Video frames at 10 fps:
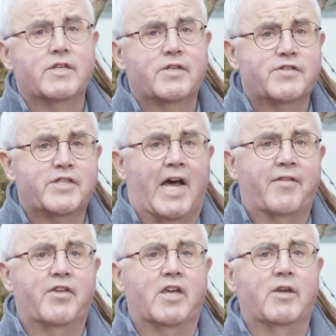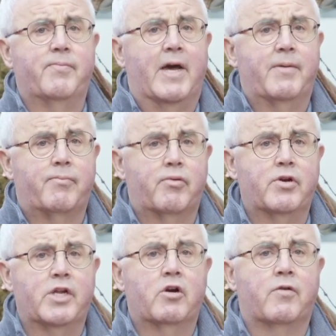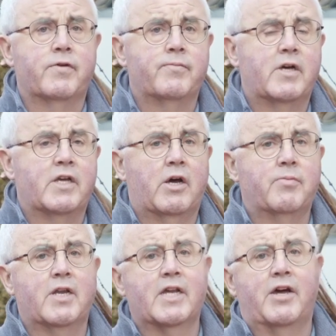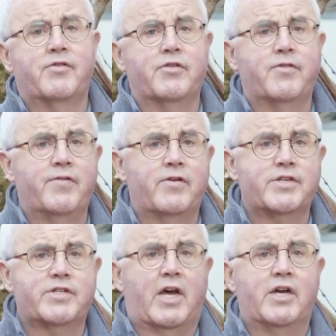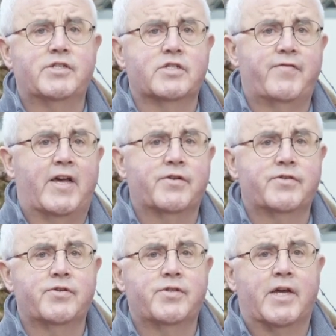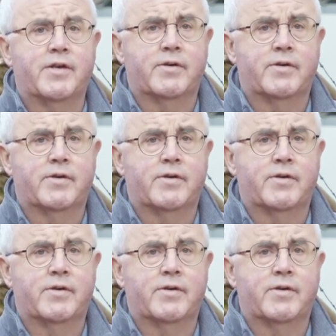to start thinking about pruning of them, and I'm going to go through the various stages of how to do that.